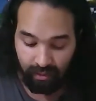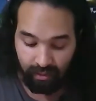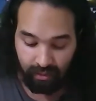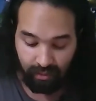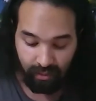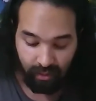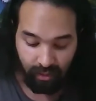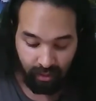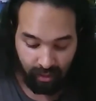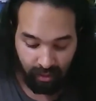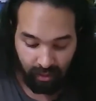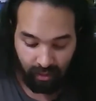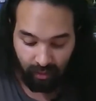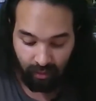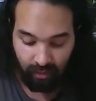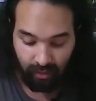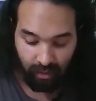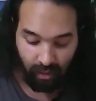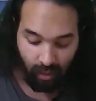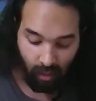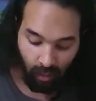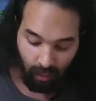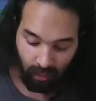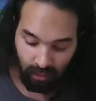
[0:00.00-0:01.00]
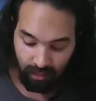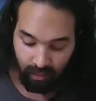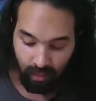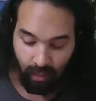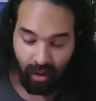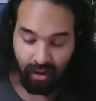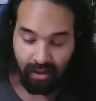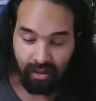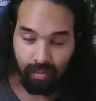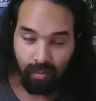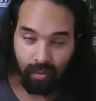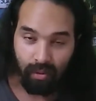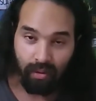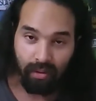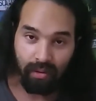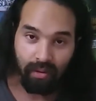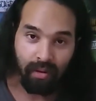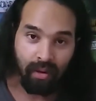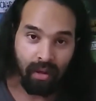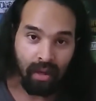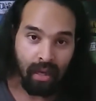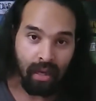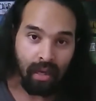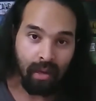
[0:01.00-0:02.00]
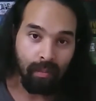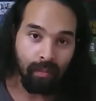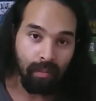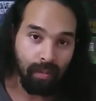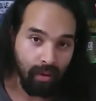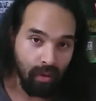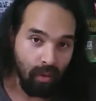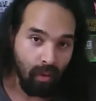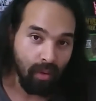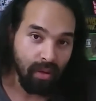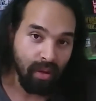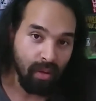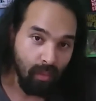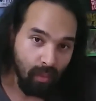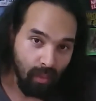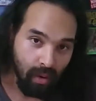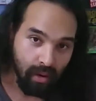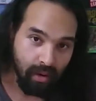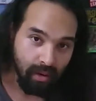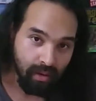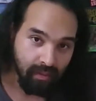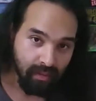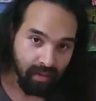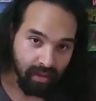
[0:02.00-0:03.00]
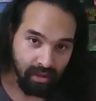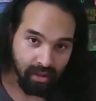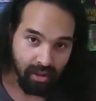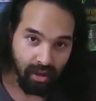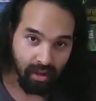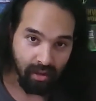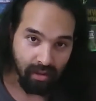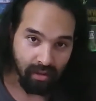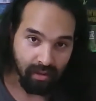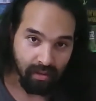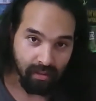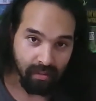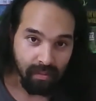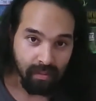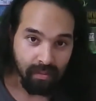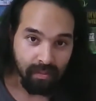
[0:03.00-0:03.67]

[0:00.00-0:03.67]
So you can use the whole swatch board, but only 1 of each color.